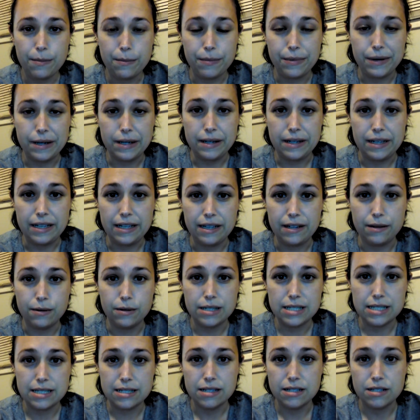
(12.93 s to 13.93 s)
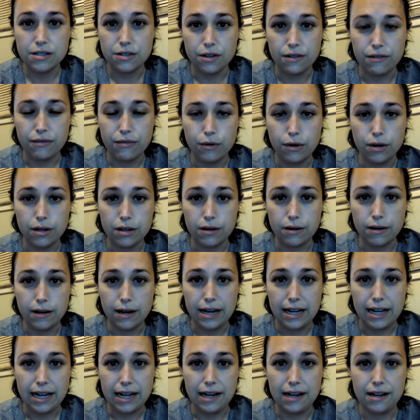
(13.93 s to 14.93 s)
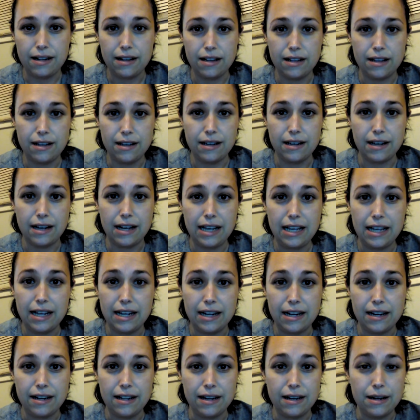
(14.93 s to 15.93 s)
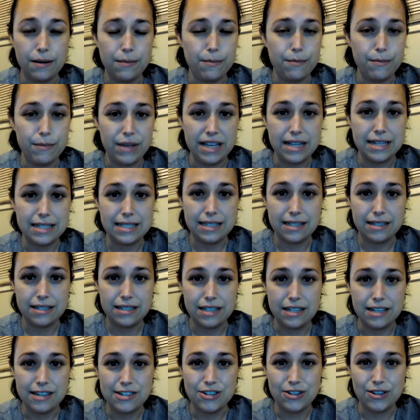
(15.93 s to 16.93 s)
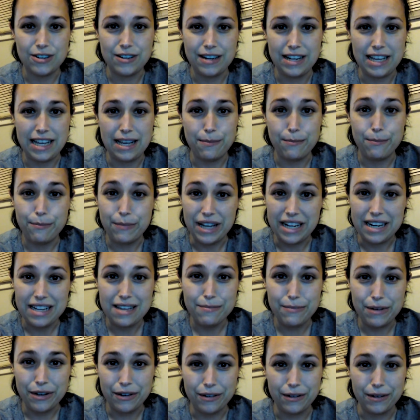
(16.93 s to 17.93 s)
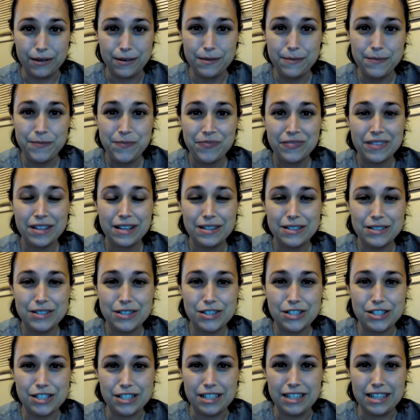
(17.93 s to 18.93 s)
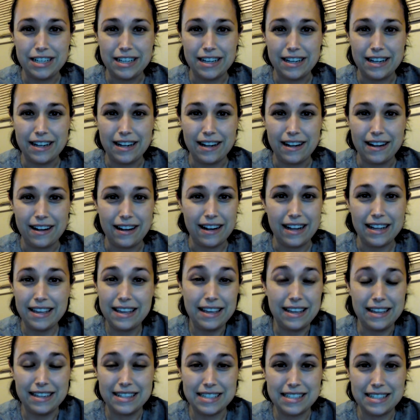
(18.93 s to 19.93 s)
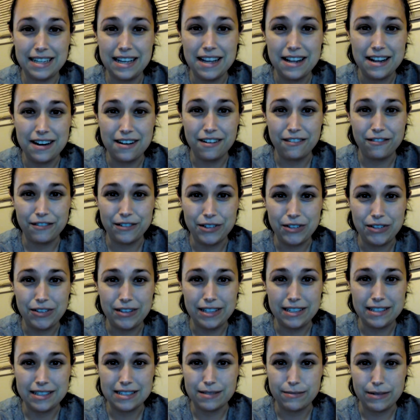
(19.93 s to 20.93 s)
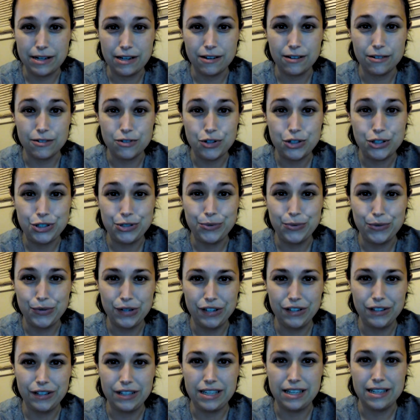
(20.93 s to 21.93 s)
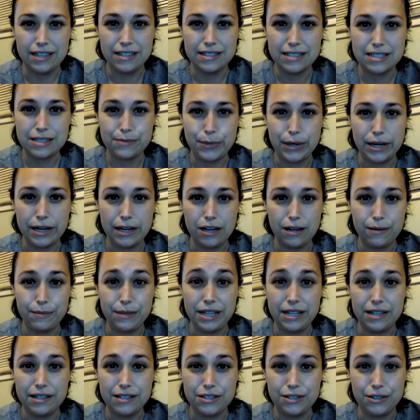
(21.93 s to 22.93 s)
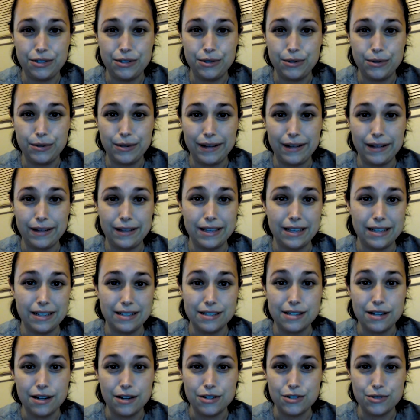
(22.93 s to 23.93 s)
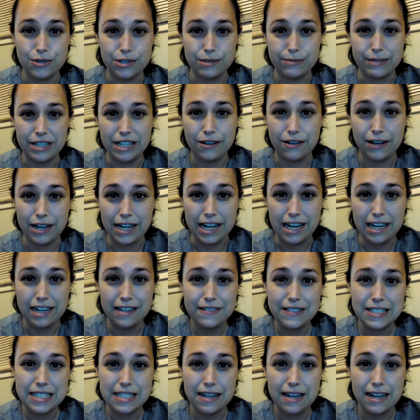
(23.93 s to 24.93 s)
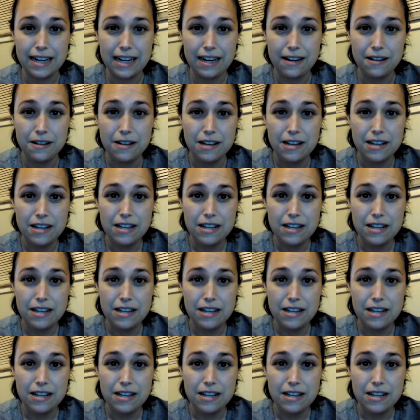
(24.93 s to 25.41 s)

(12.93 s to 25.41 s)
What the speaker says: but it wasn't until the fourth grade that I had an amazing teacher named Betty Belton. I can't say enough good things about her. She really inspired me to get in touch with my creative side.